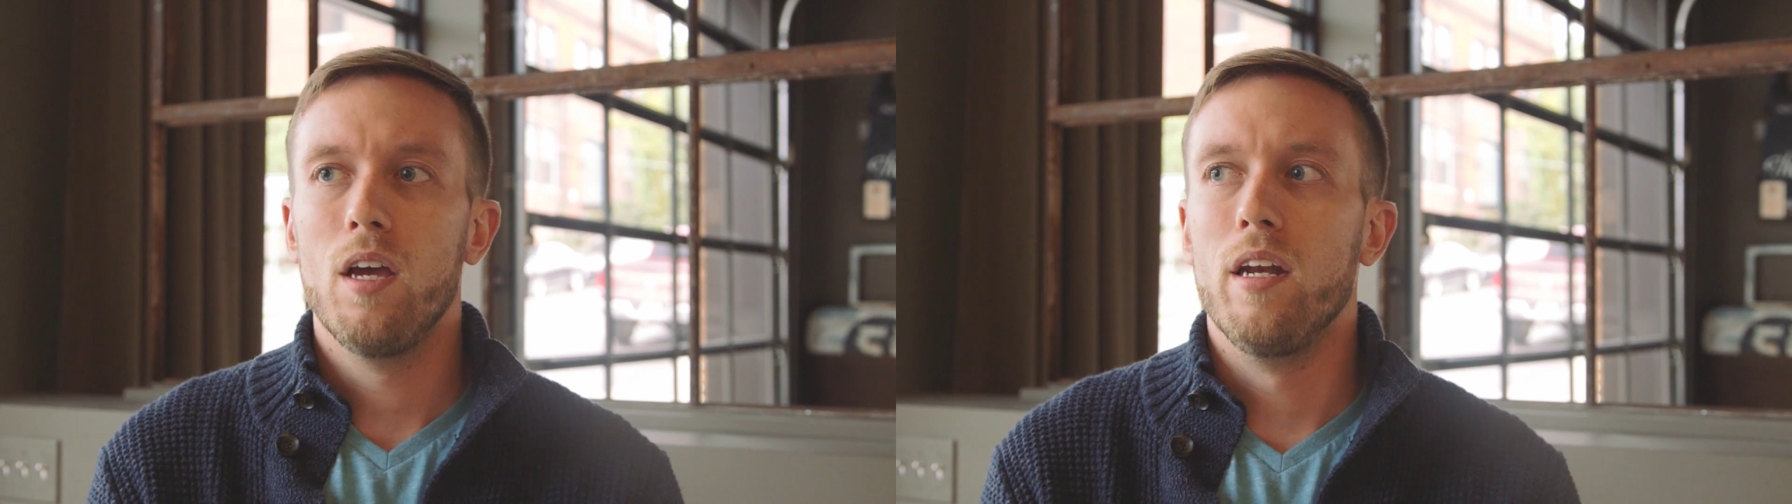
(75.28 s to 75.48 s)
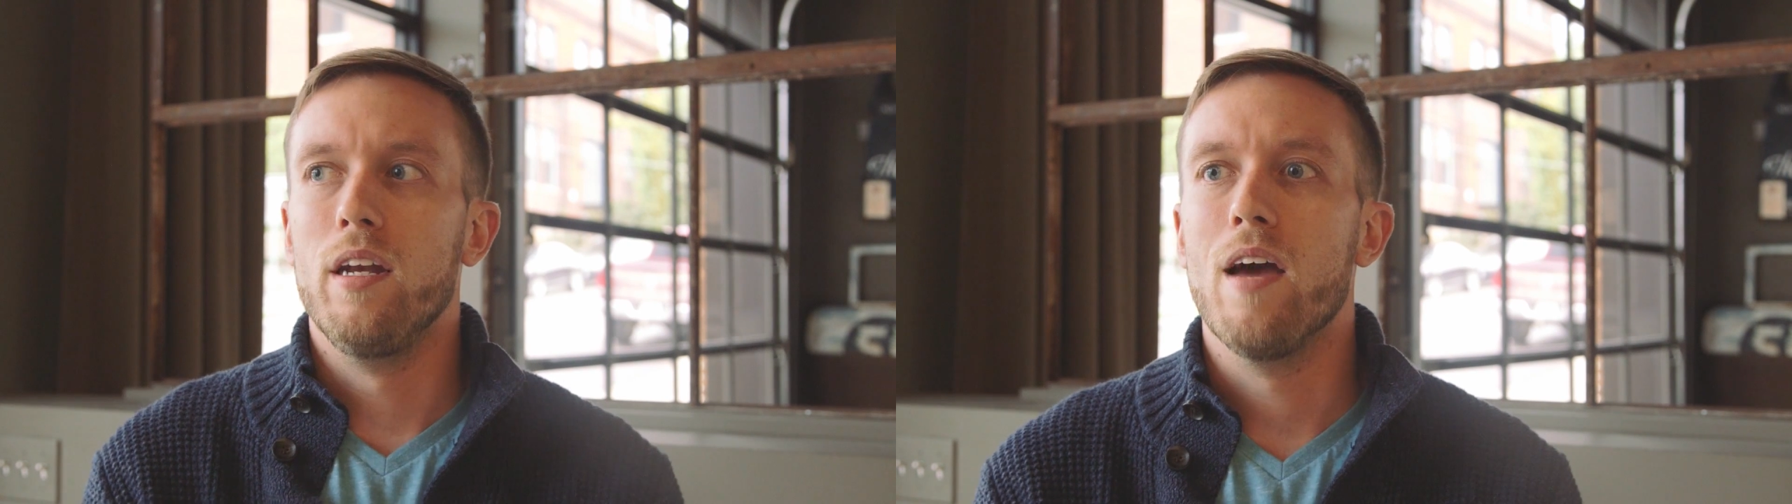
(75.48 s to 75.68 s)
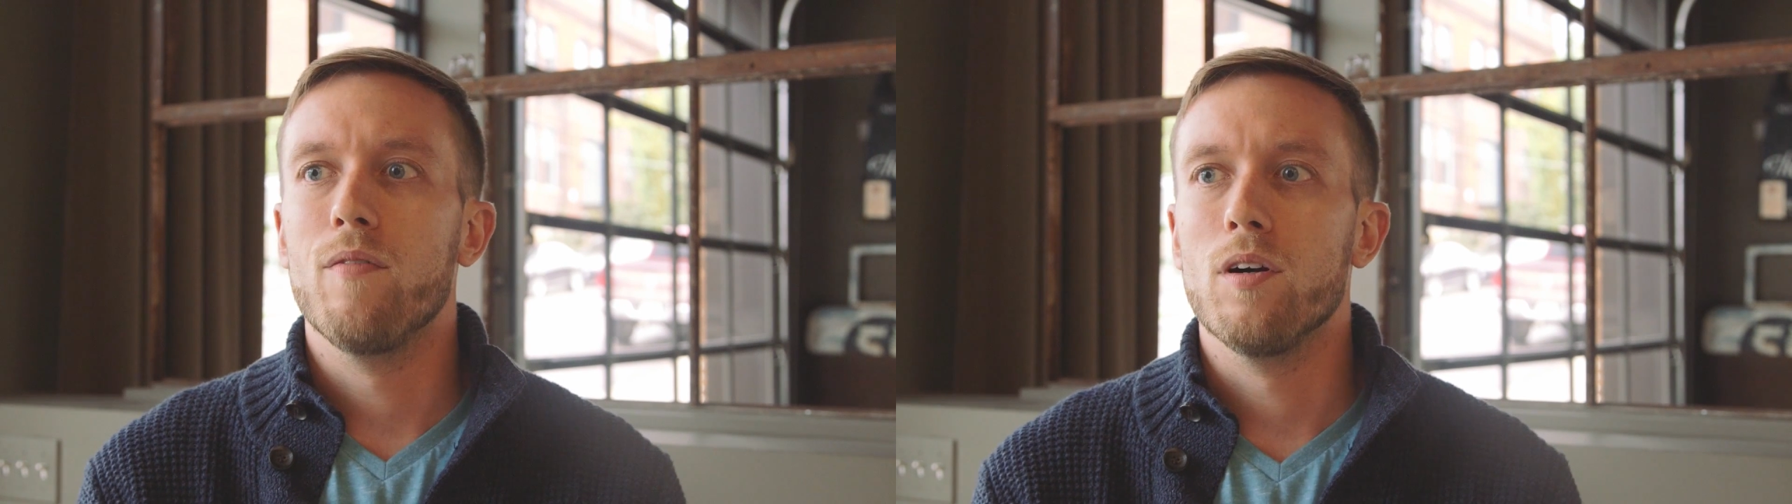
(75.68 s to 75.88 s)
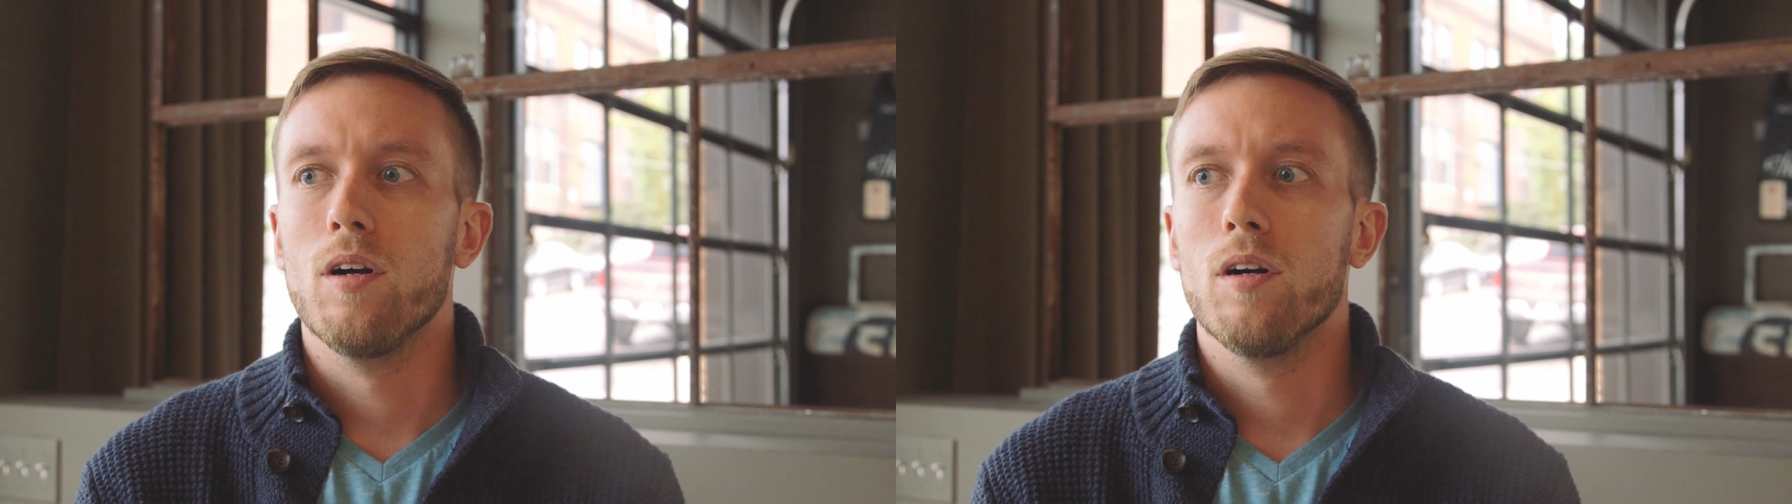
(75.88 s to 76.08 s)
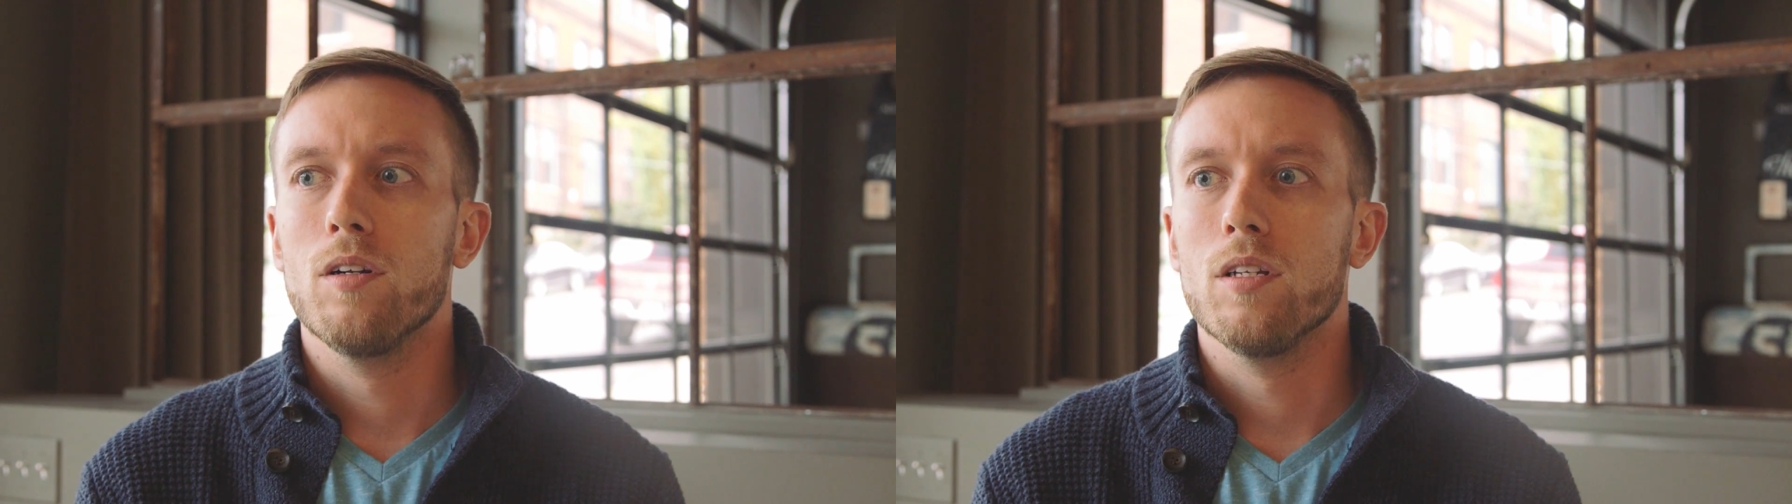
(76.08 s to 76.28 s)

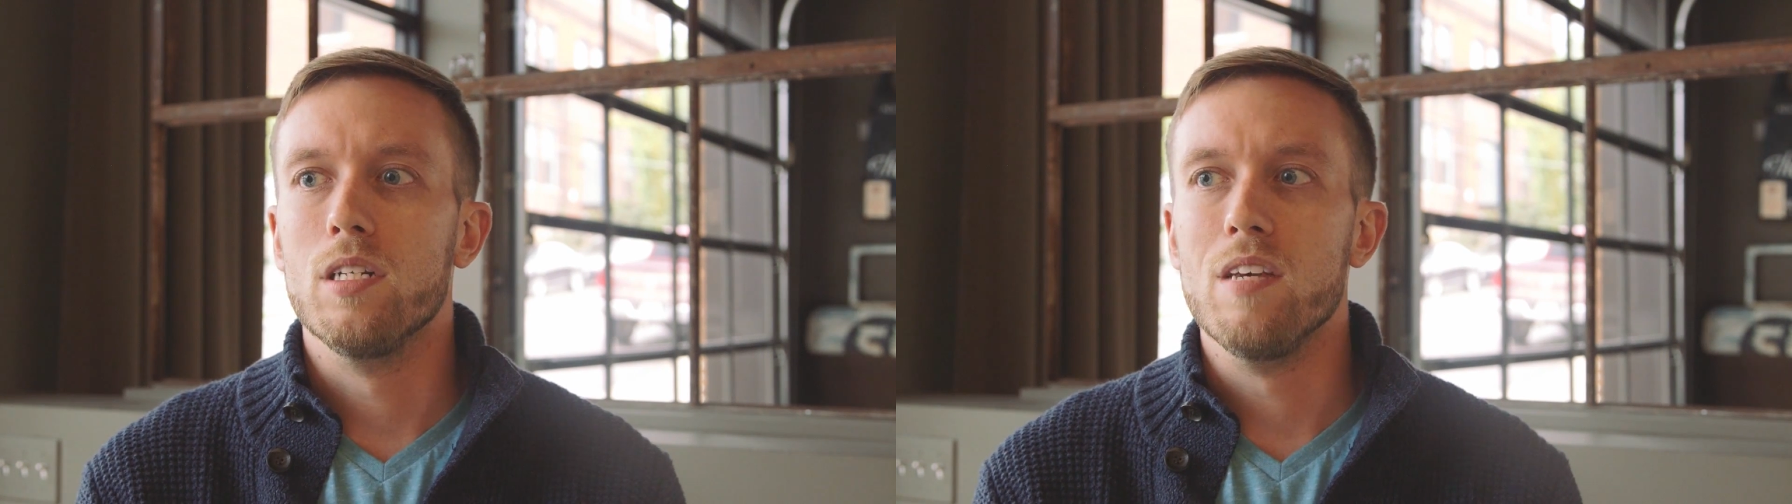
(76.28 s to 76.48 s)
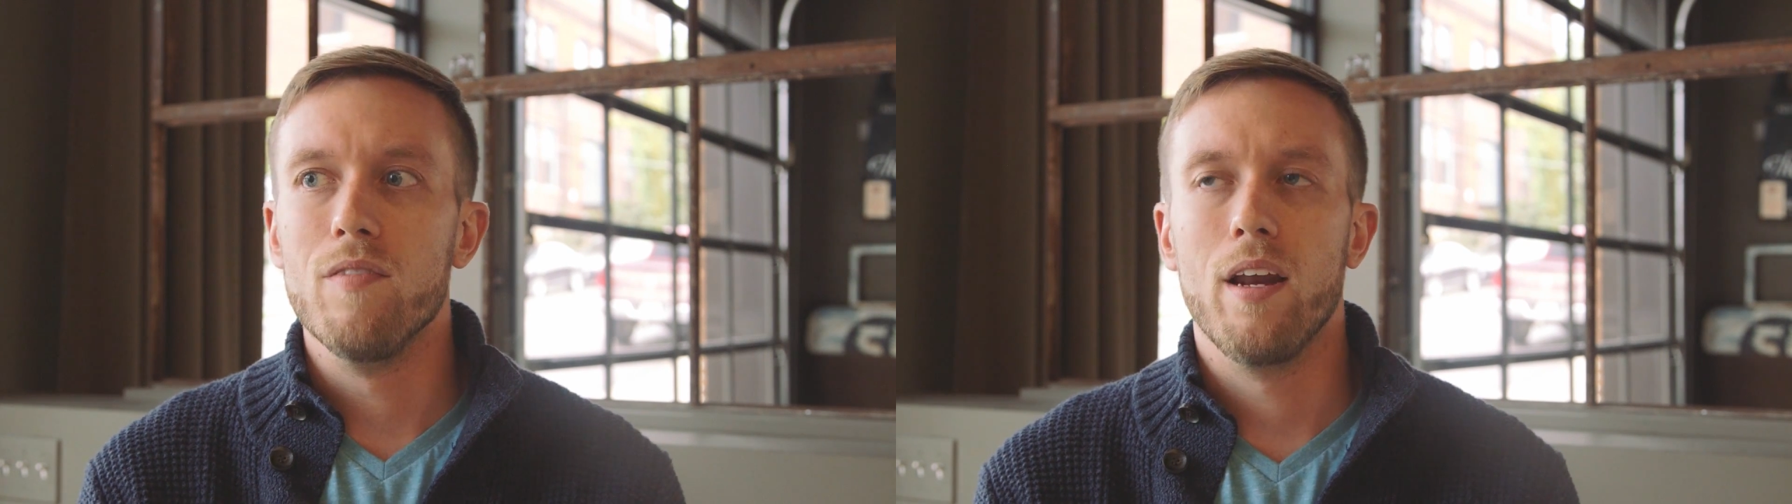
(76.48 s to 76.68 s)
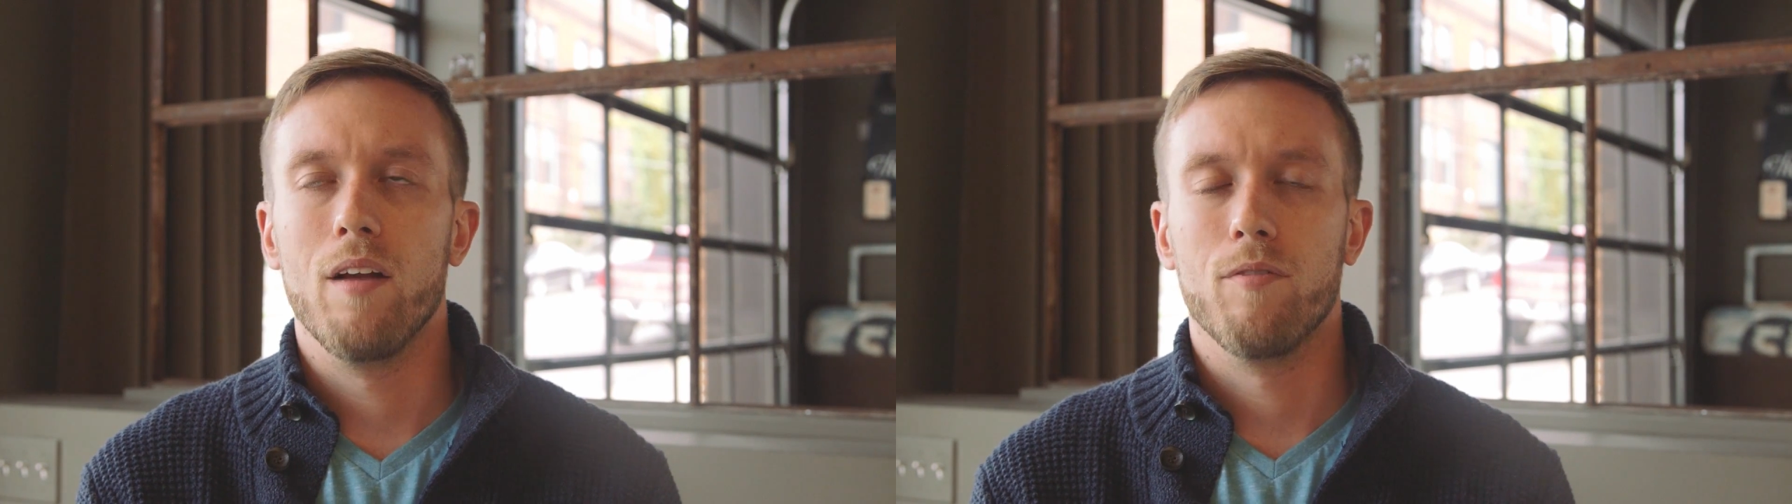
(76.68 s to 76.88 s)
never deviating